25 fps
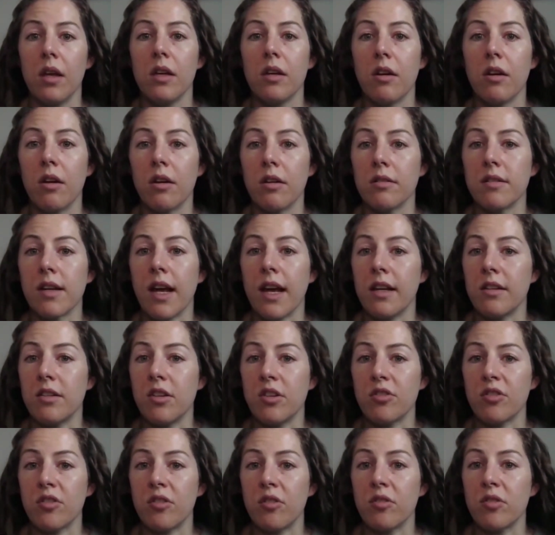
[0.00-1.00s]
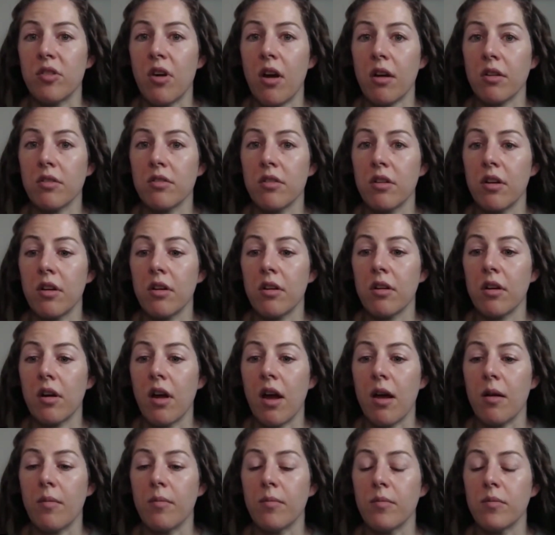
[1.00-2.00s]
Your dietitian or
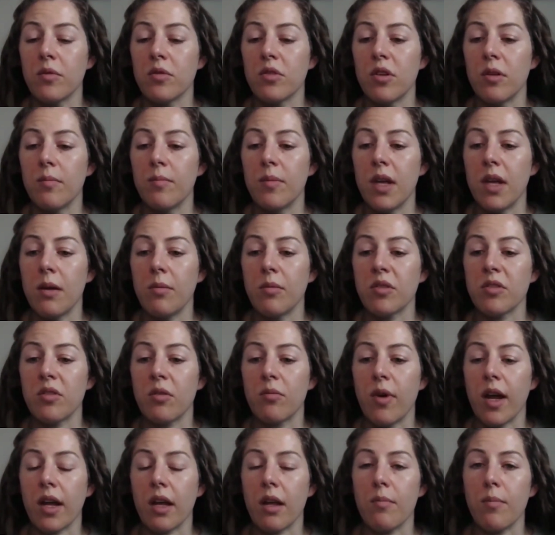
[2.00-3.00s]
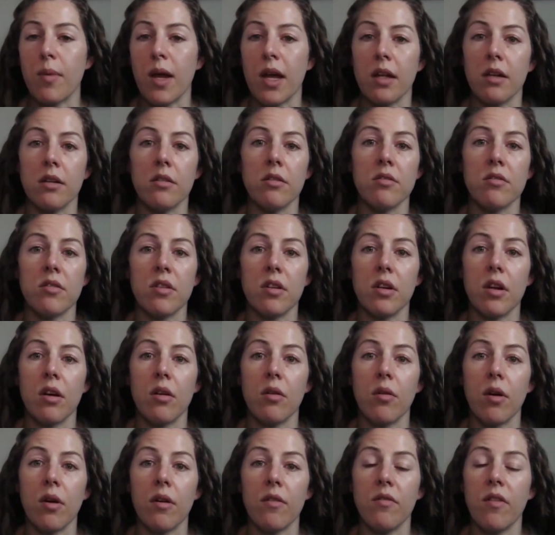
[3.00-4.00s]
doctor should be able to recommend,
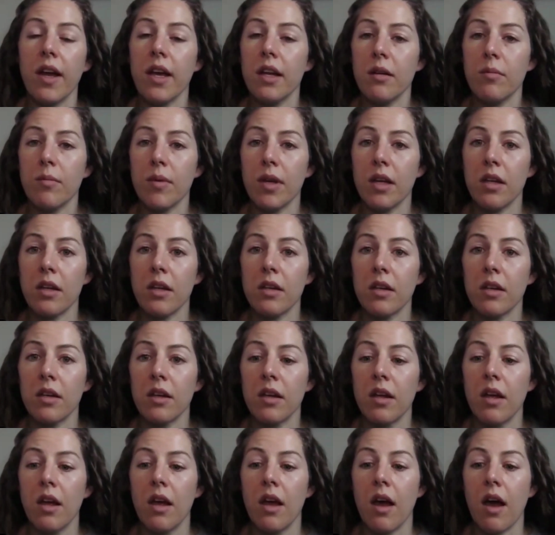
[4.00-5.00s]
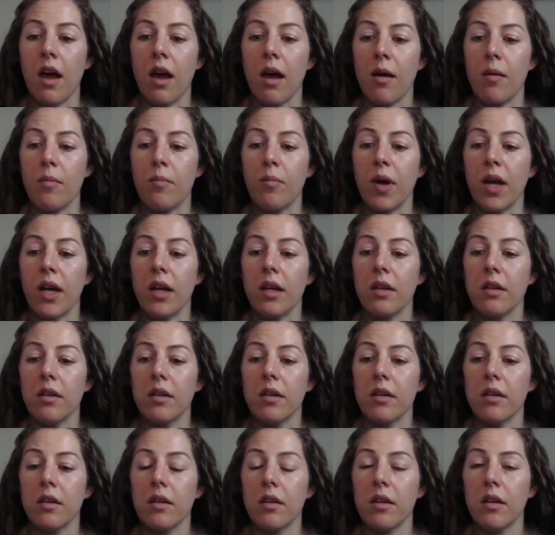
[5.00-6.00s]
a vitamin. But
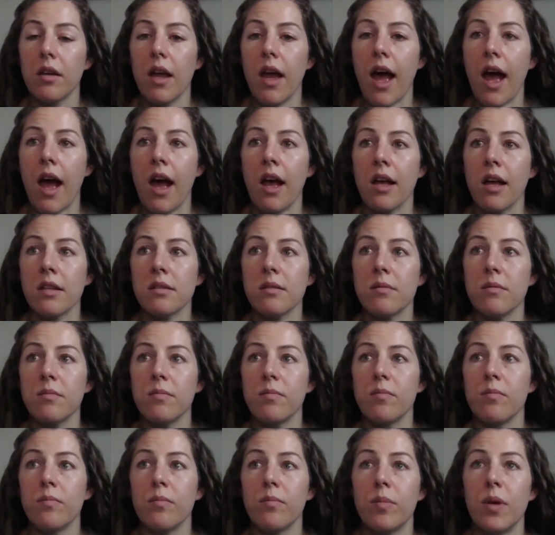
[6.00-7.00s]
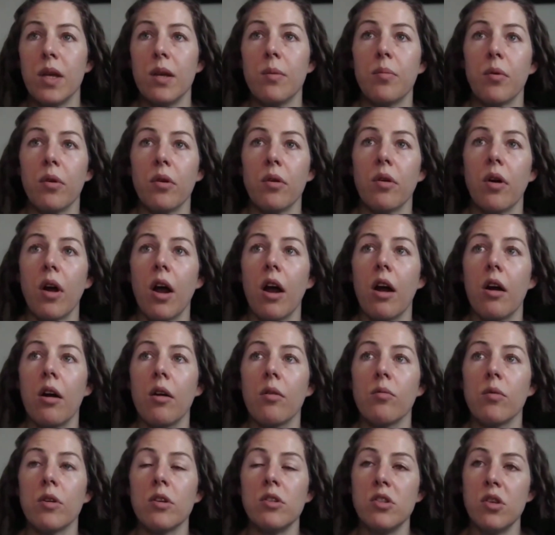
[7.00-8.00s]
as people
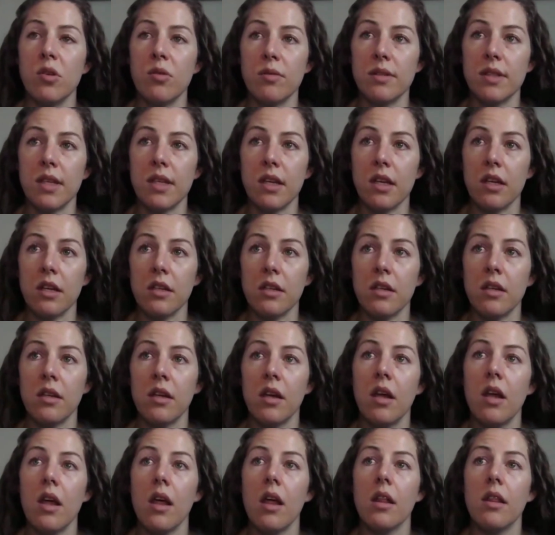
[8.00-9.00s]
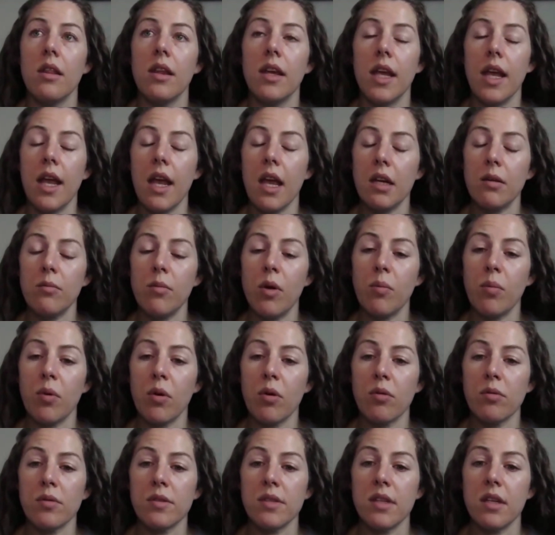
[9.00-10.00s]
are reducing the animal
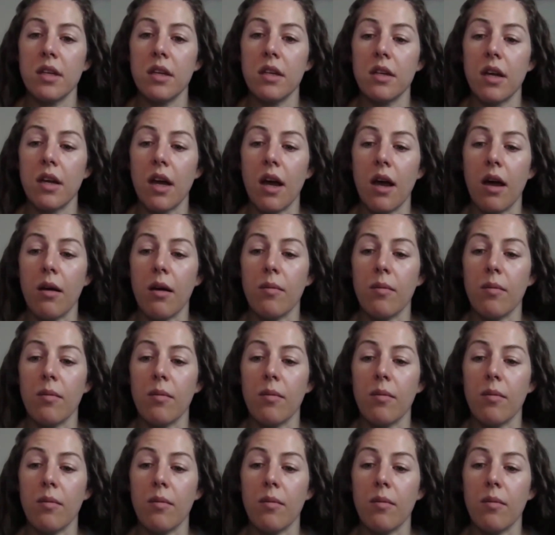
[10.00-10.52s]
protein,